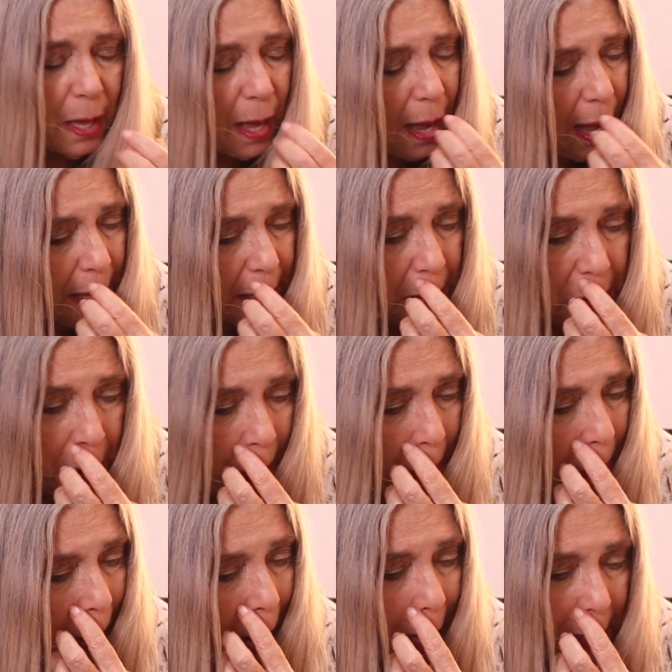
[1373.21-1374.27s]

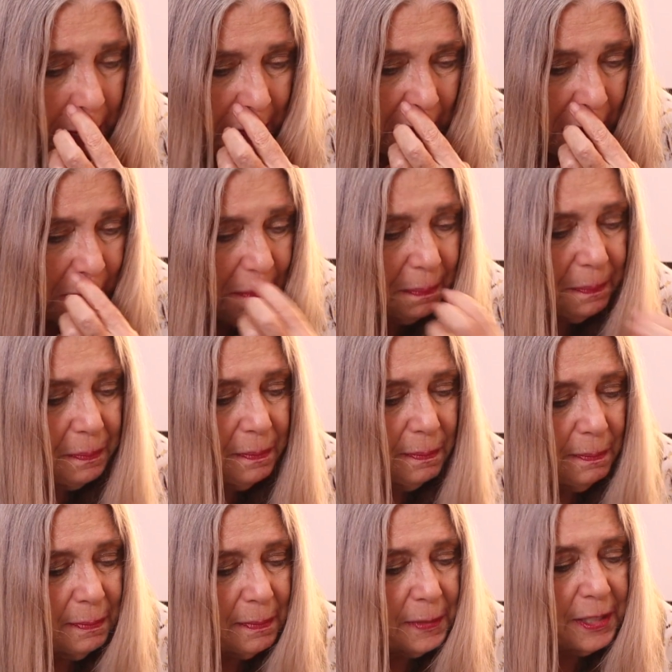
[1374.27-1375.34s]
I don't know.
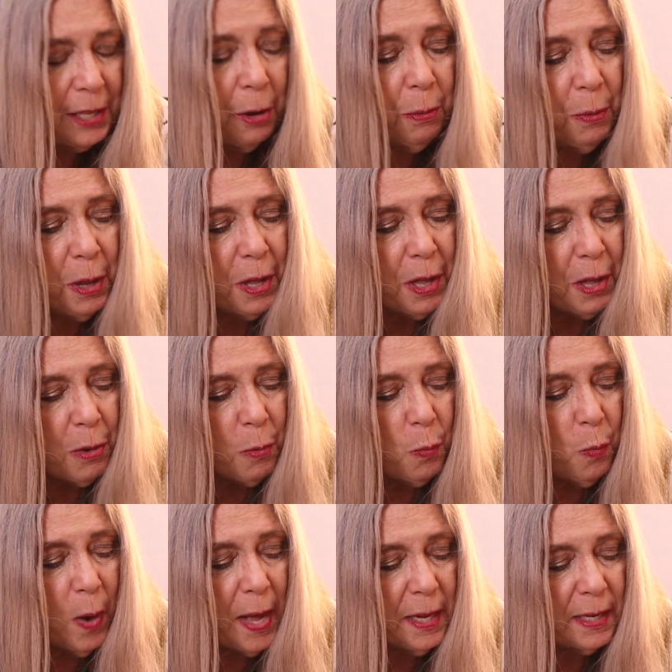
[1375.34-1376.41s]
So
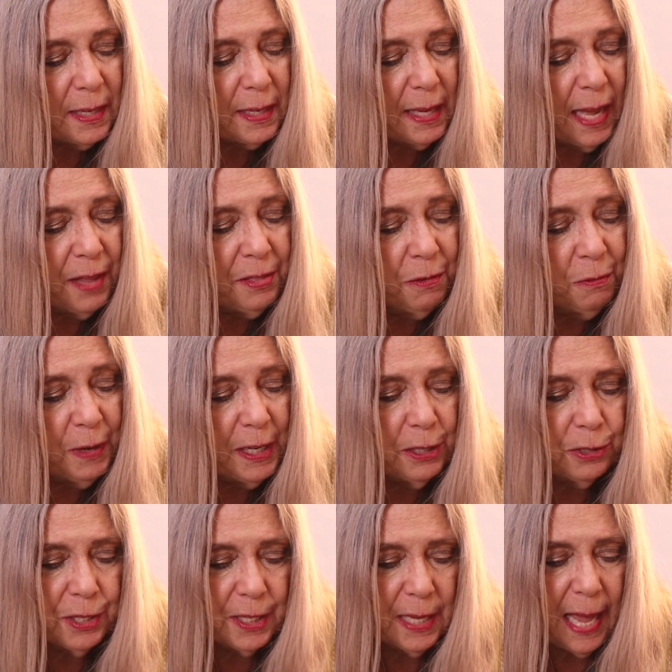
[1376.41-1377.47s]
what can the
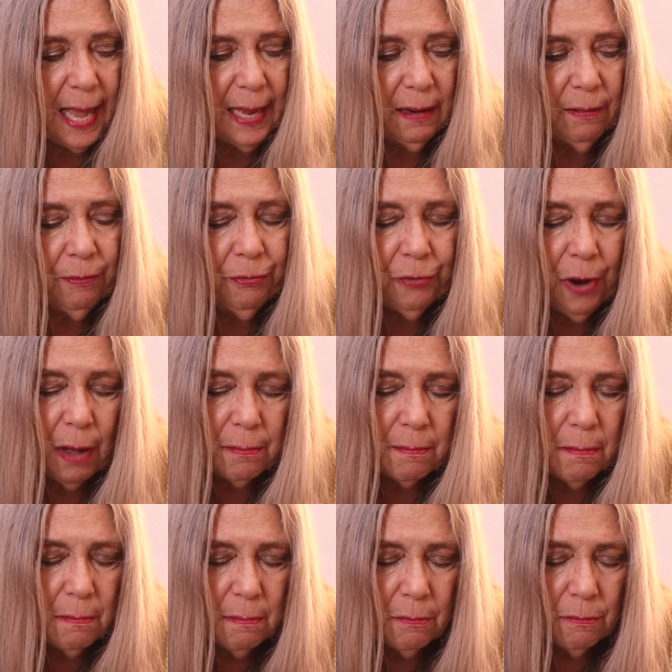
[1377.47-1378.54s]
readers gain
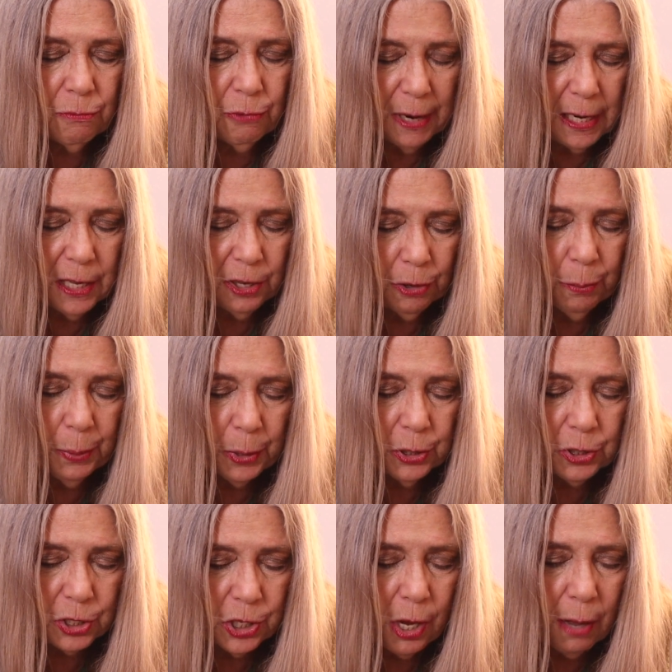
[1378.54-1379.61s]
from reading your
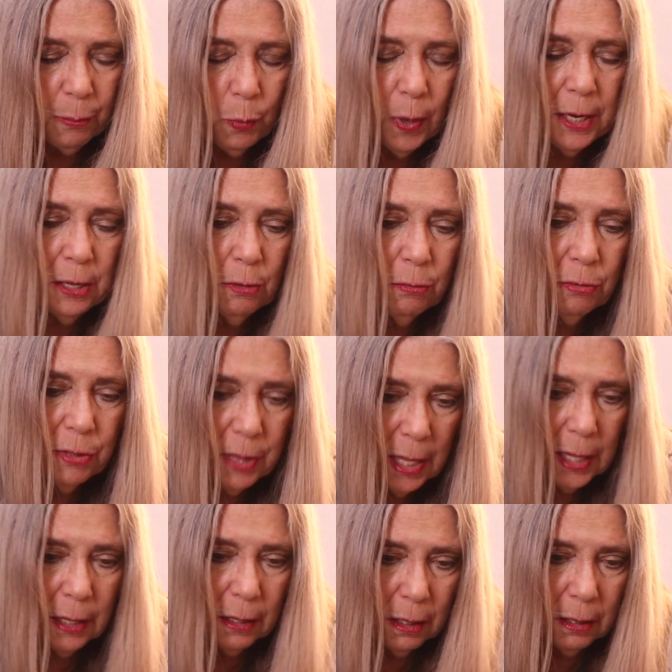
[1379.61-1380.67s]
book, Tom? What do you
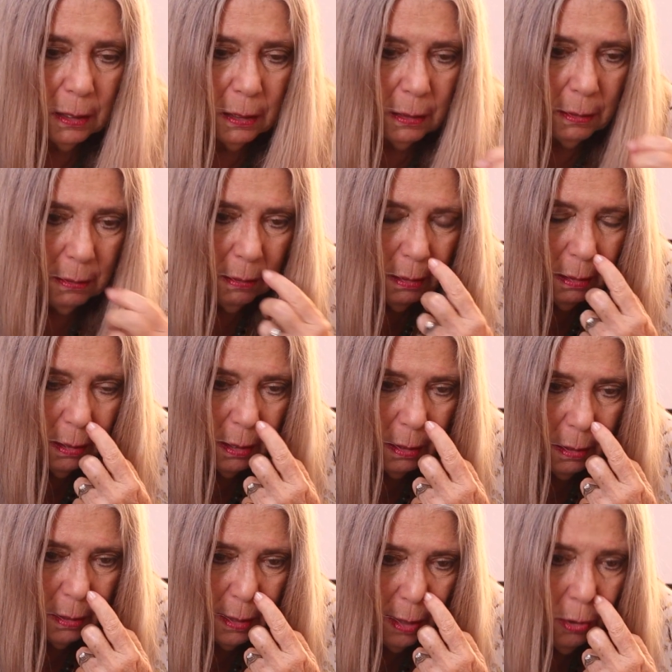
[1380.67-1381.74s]
think
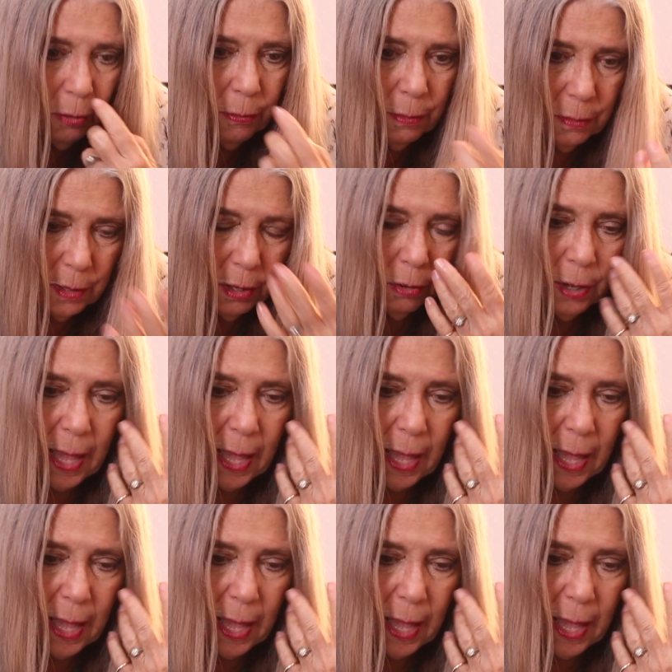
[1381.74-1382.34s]
they'll